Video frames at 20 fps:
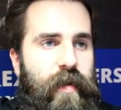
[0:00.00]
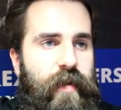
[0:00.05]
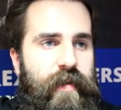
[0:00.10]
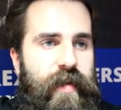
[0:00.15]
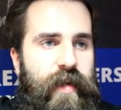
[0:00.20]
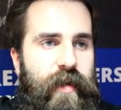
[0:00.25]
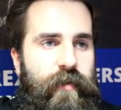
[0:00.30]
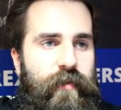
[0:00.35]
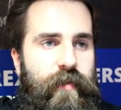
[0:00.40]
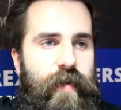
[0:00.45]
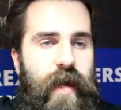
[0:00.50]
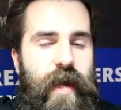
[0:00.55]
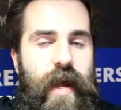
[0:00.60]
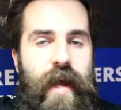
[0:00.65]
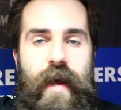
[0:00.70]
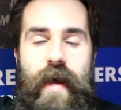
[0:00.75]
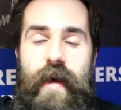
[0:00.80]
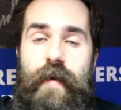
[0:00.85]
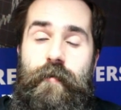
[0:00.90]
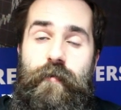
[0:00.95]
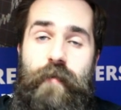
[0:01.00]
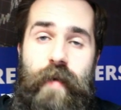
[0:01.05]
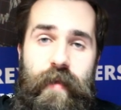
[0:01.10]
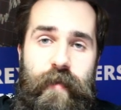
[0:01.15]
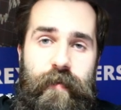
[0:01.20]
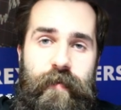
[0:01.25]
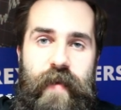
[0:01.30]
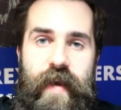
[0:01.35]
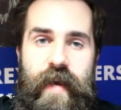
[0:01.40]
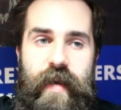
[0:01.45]
Now,
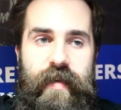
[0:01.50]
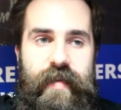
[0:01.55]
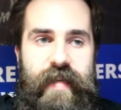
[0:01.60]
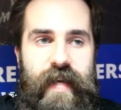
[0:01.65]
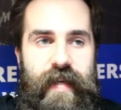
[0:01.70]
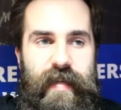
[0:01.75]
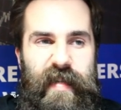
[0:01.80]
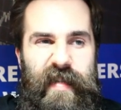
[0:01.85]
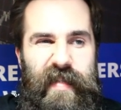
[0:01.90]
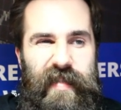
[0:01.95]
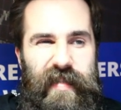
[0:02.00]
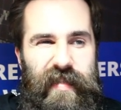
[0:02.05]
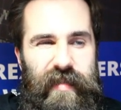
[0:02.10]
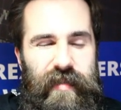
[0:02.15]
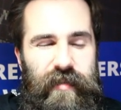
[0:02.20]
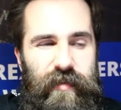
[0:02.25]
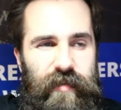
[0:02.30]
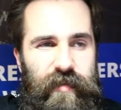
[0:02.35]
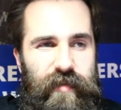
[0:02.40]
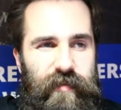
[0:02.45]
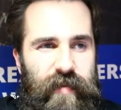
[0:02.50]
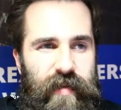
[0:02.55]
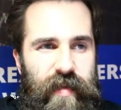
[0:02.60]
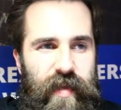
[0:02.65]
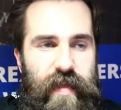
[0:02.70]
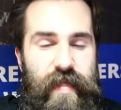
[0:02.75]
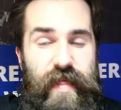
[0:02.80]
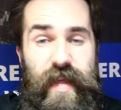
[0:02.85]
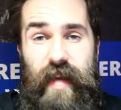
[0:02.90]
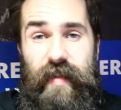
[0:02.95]
one thing that is not
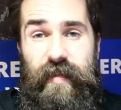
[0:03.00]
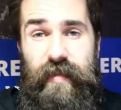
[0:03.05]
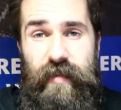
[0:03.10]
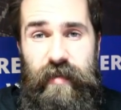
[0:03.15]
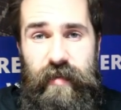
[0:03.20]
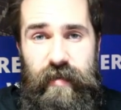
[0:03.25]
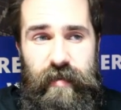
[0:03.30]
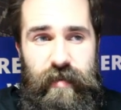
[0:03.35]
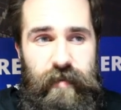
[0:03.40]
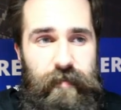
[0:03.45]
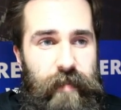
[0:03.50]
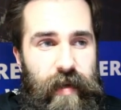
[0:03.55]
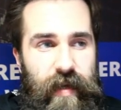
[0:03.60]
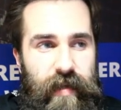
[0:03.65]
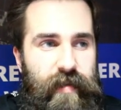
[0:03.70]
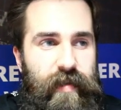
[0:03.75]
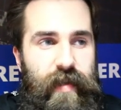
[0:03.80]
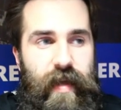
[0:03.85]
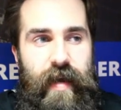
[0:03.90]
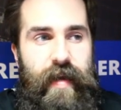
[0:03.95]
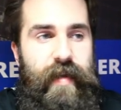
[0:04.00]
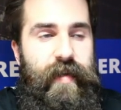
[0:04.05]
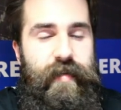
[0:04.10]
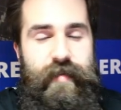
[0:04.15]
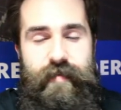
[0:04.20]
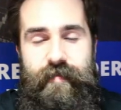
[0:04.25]
really that good, but like